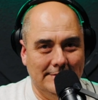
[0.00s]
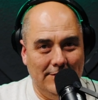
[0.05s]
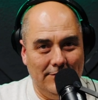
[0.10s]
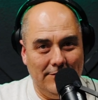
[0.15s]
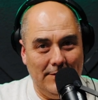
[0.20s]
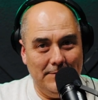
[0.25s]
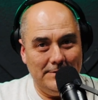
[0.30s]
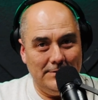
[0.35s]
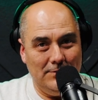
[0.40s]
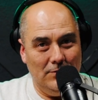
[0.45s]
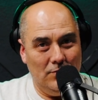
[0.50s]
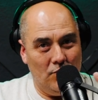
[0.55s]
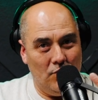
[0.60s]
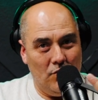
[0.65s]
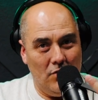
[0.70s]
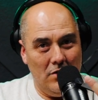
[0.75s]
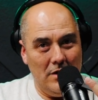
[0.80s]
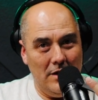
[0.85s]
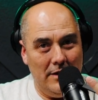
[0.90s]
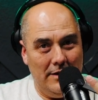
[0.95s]
of episode
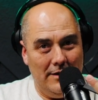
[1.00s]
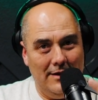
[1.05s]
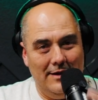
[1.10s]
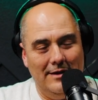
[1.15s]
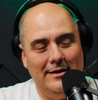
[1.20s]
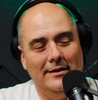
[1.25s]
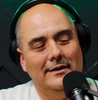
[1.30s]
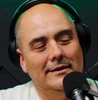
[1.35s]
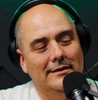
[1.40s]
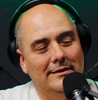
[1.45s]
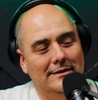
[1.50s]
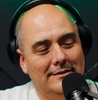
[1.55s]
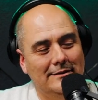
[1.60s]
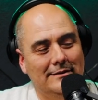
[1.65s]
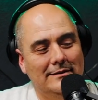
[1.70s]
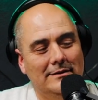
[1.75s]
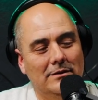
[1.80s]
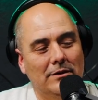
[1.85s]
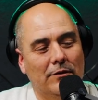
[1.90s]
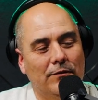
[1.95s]
1.
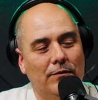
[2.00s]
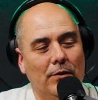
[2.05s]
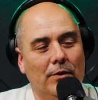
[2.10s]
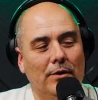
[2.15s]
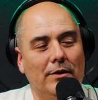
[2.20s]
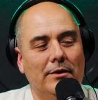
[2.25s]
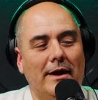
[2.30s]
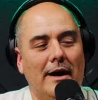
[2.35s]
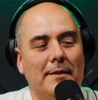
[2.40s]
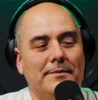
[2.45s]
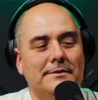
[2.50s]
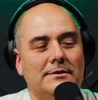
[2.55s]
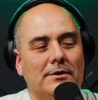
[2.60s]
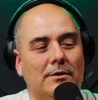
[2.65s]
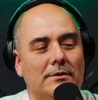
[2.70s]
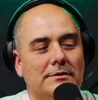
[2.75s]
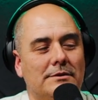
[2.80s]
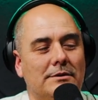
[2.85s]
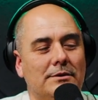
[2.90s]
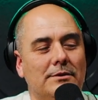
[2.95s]
Look forward to
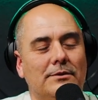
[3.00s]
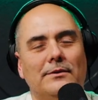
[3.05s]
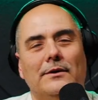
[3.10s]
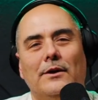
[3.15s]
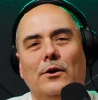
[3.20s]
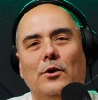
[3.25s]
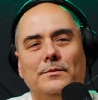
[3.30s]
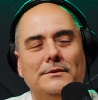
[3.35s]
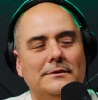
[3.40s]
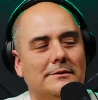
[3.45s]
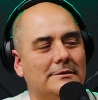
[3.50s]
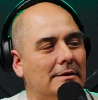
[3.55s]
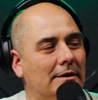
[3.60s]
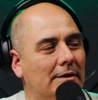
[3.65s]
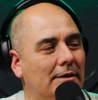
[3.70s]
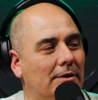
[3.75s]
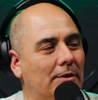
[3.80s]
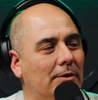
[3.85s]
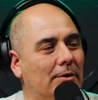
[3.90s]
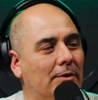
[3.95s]
episode 2, and I hope to see
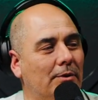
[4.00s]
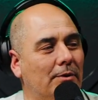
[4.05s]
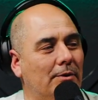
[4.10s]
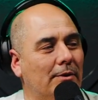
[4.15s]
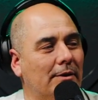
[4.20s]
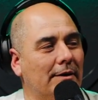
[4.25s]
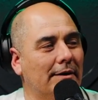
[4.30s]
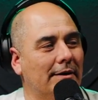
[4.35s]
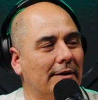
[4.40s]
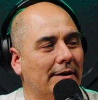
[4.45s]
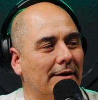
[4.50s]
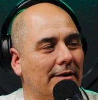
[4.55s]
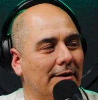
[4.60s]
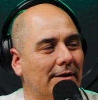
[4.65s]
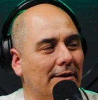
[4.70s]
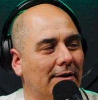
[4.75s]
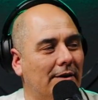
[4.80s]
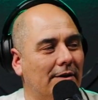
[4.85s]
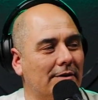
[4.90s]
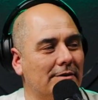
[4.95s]
you
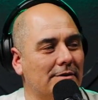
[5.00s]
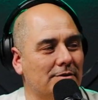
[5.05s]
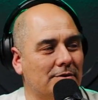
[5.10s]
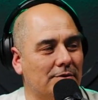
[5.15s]
on the